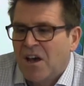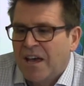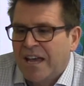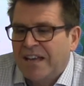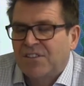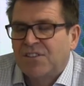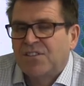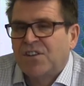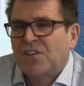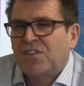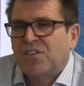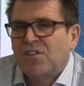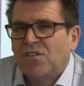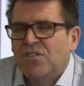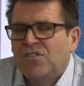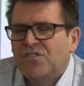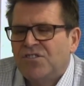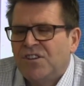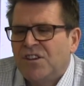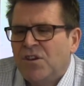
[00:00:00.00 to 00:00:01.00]
In
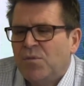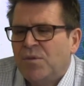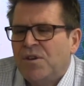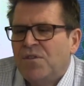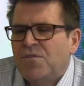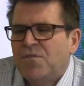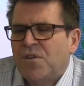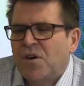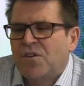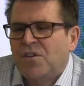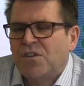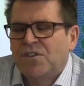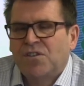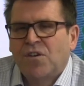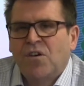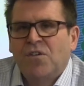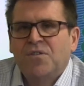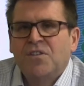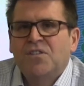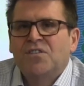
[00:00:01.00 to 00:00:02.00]
sociology, we focus
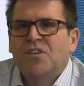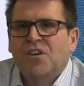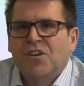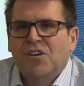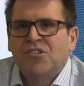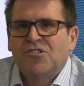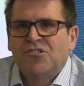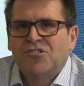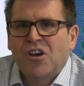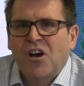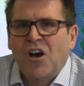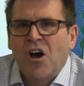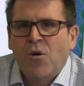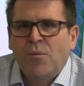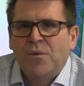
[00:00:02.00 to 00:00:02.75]
on the nurture.